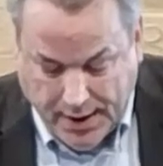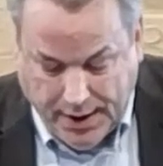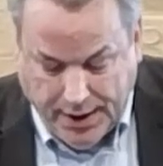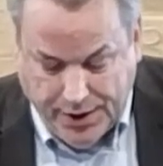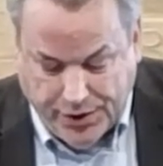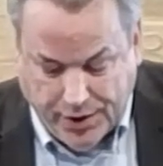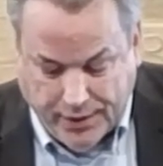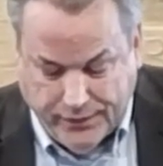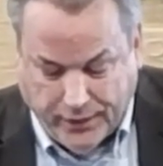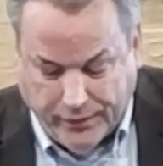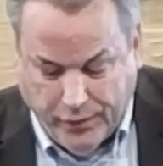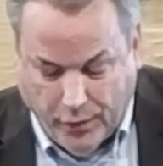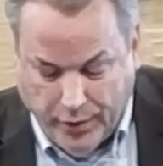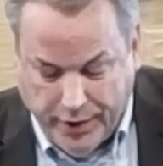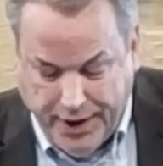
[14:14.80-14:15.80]
He served for
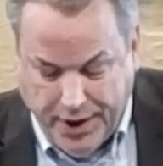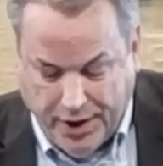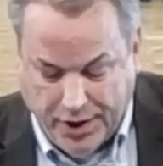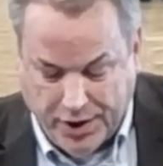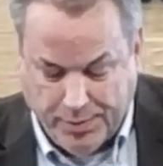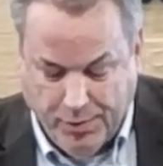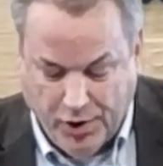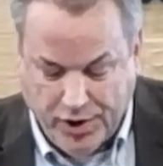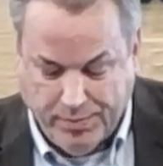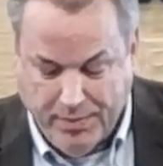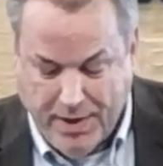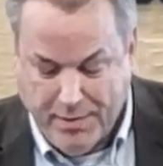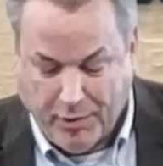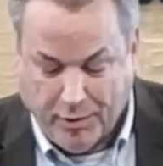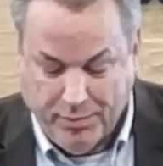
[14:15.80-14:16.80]
4 years, most
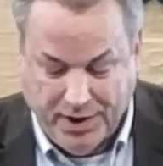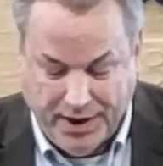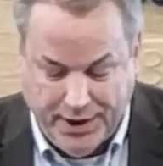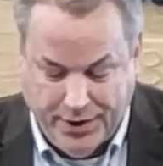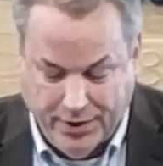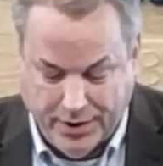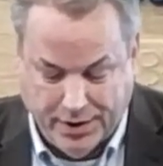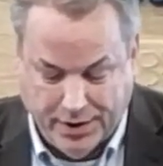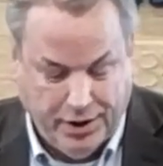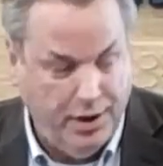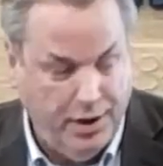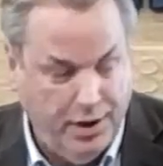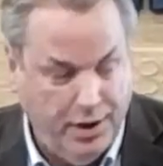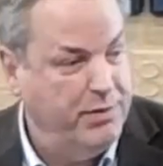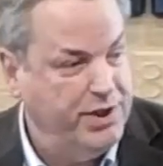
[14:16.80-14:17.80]
memorably during the
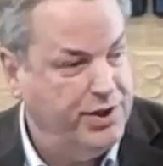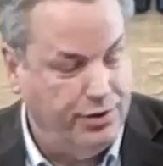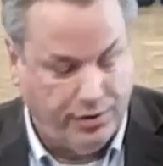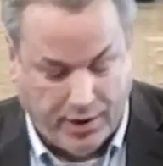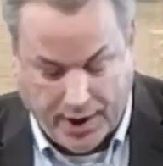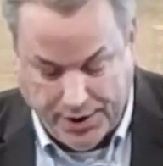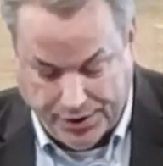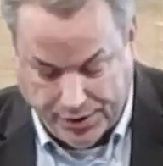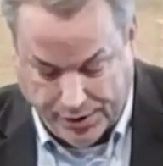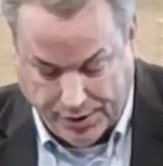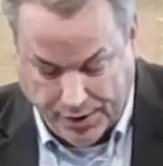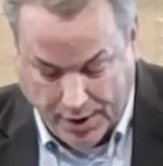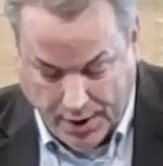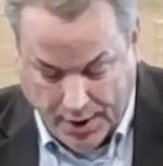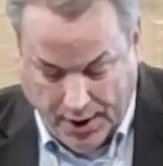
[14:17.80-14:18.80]
Cuban Missile Crisis
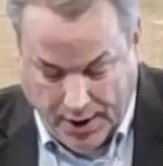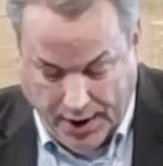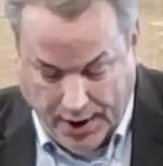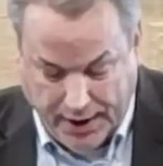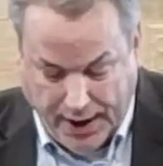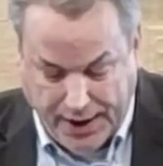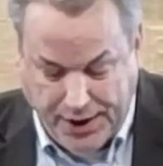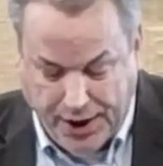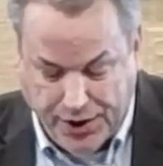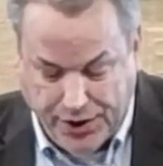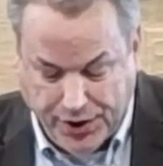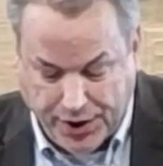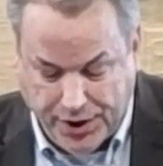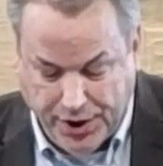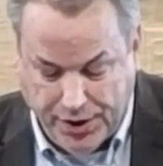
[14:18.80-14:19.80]
in
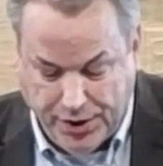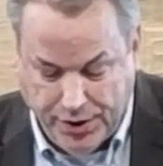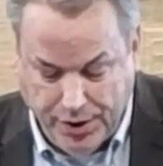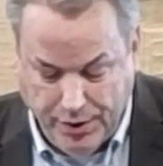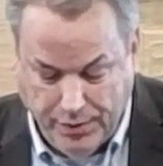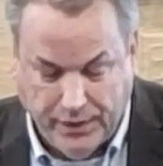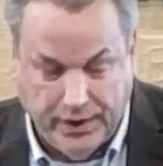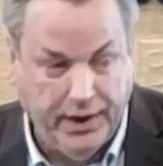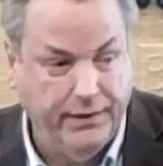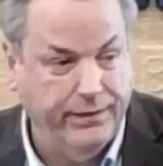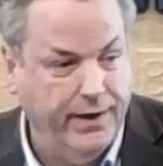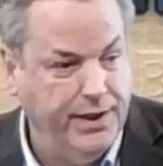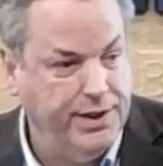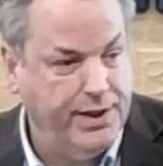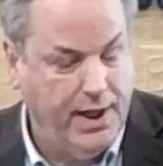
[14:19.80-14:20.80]
1962, when he
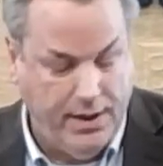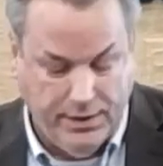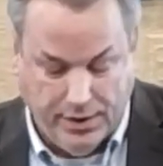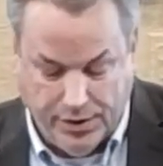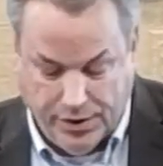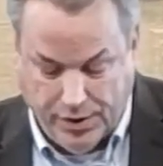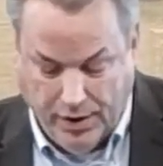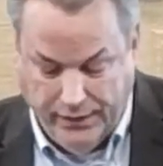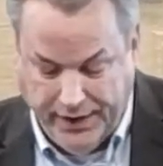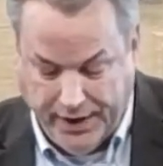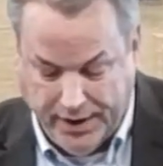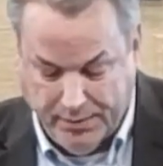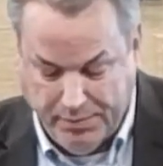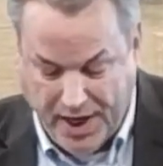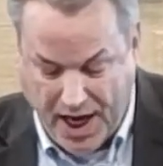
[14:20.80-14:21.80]
faced down the
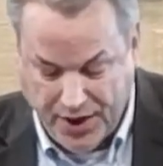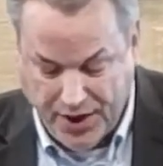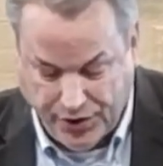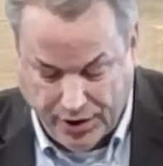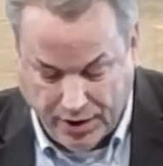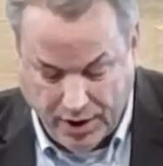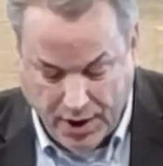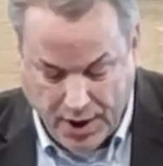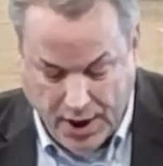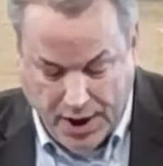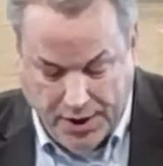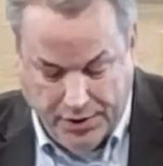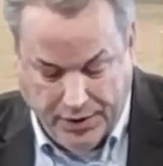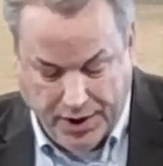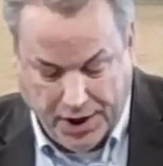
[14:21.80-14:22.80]
Soviet ambassador
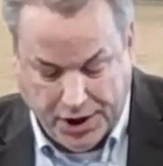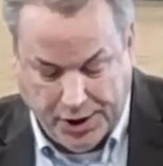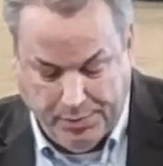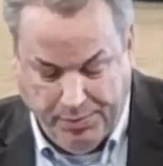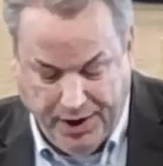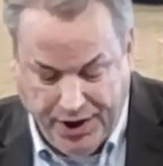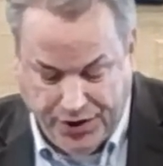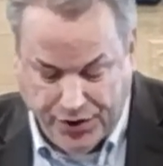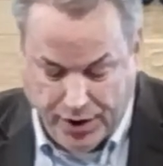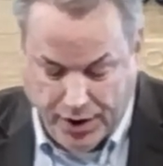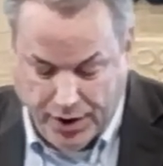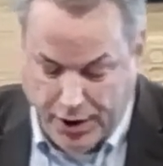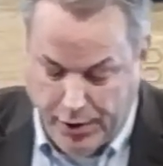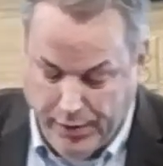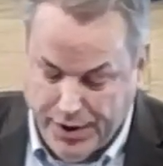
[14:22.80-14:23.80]
during a speech in the
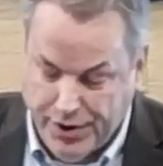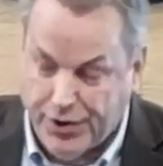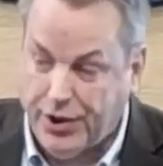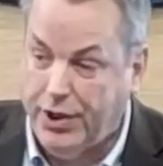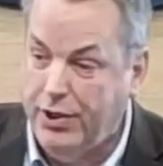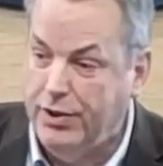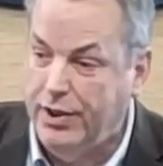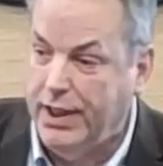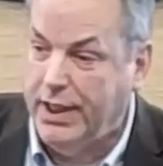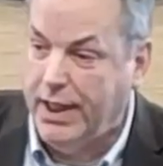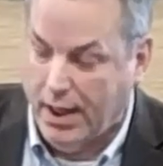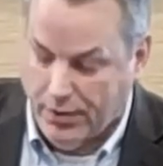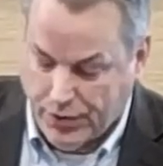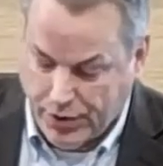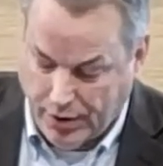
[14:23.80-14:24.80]
UN Security
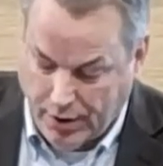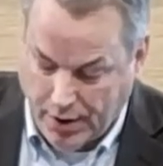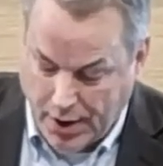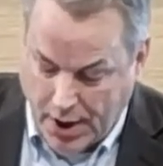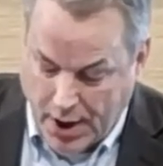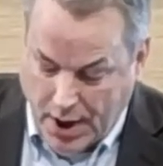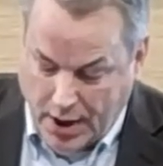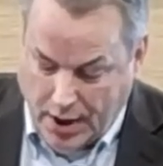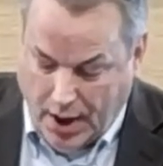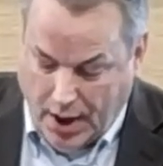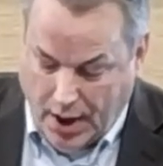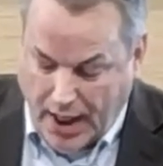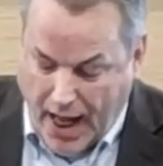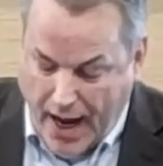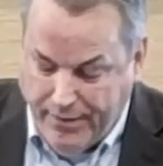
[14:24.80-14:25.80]
Council
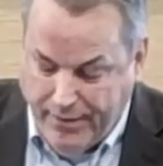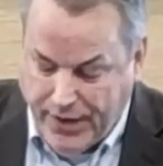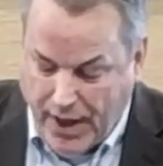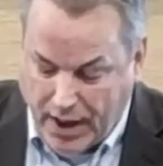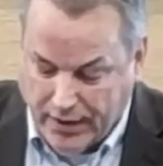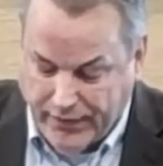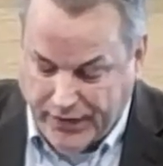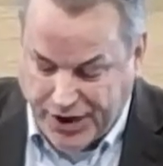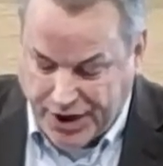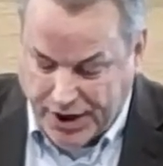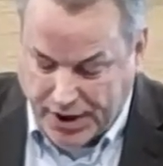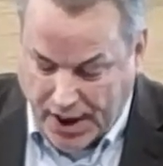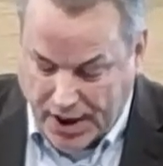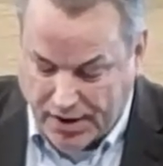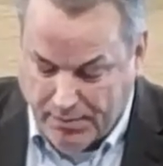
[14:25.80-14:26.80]
on live television
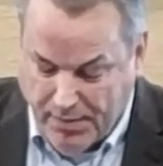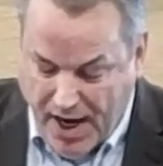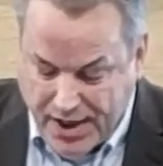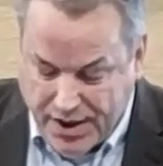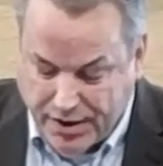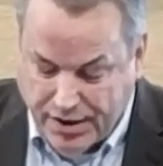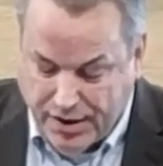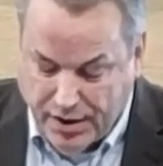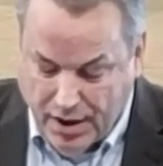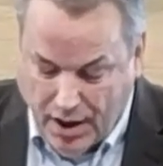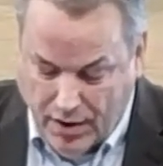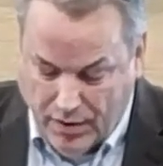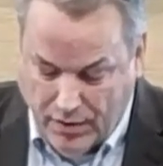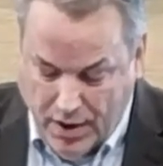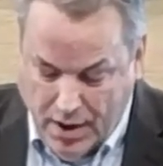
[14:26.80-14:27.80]
and demanded to
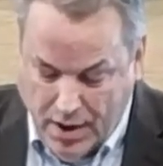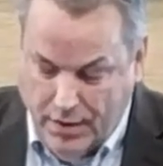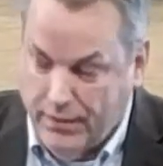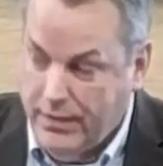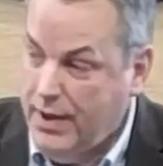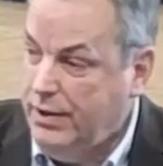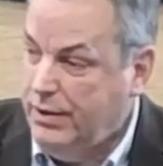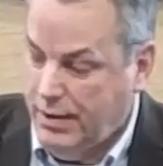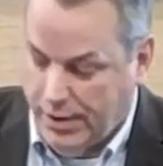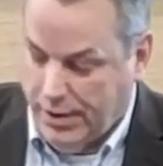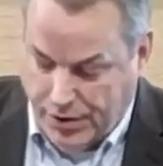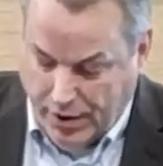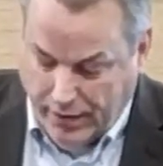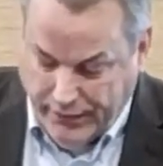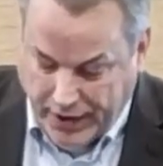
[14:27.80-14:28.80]
know whether the
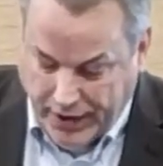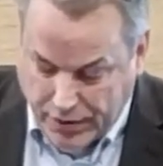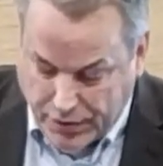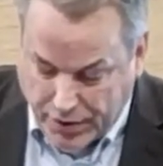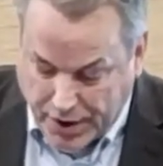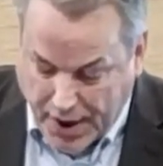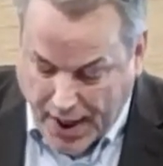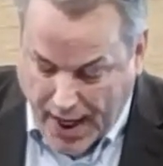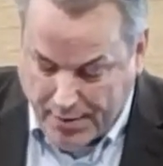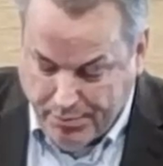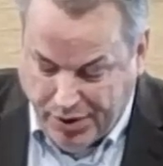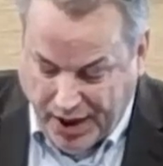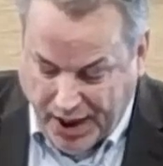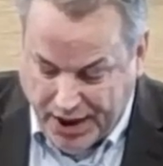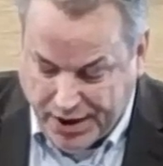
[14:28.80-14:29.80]
Soviet Union had
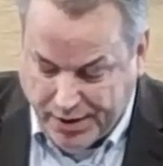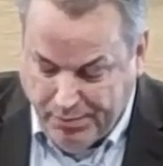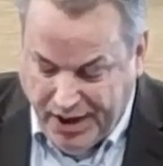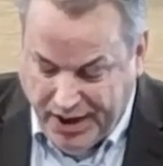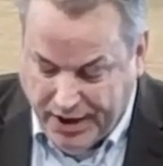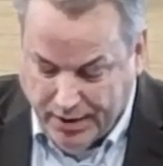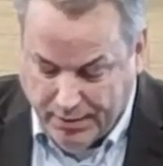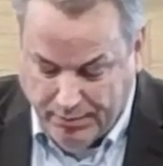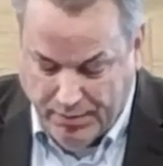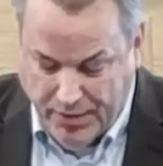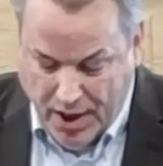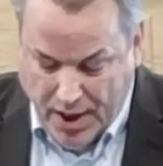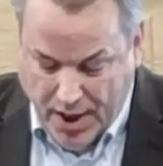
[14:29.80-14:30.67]
placed medium